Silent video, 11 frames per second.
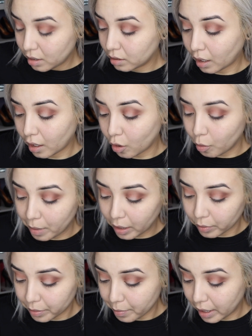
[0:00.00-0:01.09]
Then I'll go
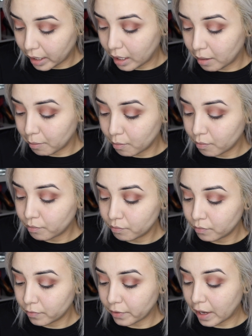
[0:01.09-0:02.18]
back with my
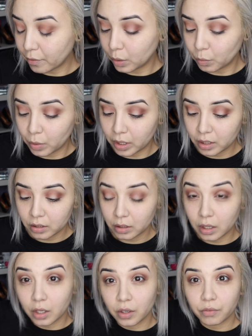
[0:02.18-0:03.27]
M511,
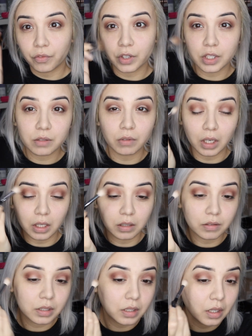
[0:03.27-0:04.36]
the first one I
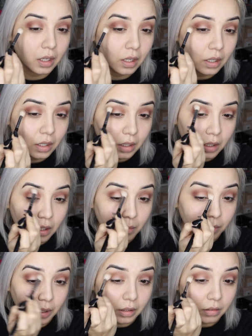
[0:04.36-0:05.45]
used, and
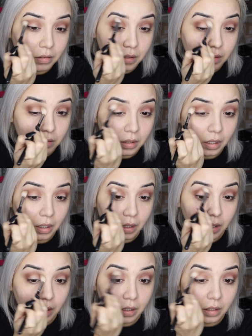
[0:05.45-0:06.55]
blend those two together.